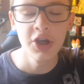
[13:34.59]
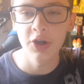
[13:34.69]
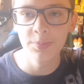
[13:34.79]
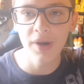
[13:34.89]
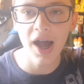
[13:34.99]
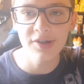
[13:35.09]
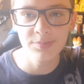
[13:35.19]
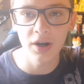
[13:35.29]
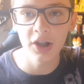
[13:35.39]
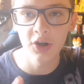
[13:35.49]
You guys
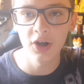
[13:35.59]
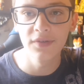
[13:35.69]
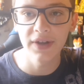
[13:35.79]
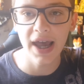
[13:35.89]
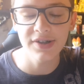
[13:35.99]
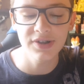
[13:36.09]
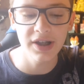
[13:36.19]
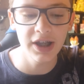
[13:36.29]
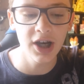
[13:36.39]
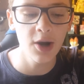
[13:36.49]
probably could have guessed it,
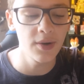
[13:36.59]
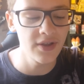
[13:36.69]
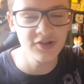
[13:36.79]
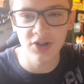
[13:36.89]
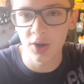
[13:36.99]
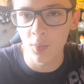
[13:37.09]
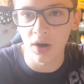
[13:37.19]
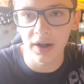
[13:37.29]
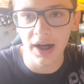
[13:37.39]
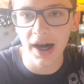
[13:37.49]
you know. There is only
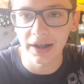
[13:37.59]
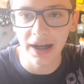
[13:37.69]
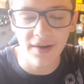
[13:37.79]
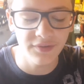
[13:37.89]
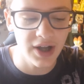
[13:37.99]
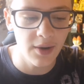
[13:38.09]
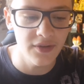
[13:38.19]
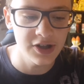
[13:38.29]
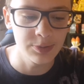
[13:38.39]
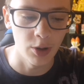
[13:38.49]
one card left out at
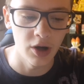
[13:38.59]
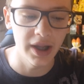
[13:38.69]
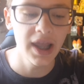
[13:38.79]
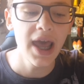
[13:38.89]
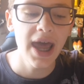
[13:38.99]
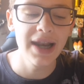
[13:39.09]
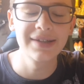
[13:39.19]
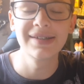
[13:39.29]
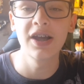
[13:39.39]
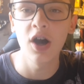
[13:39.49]
this point, and
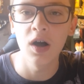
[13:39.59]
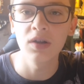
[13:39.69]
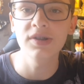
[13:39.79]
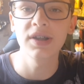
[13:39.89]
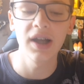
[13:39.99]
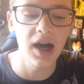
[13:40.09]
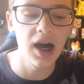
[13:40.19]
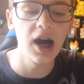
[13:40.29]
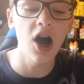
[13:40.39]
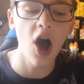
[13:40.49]
it's the alternate
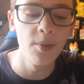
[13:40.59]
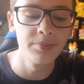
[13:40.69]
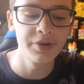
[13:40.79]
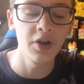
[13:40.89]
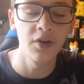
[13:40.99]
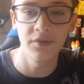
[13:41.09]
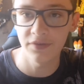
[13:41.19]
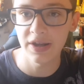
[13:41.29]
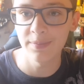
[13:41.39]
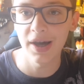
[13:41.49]
art Umbreon
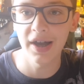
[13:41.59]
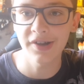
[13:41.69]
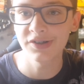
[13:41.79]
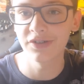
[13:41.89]
VMAX.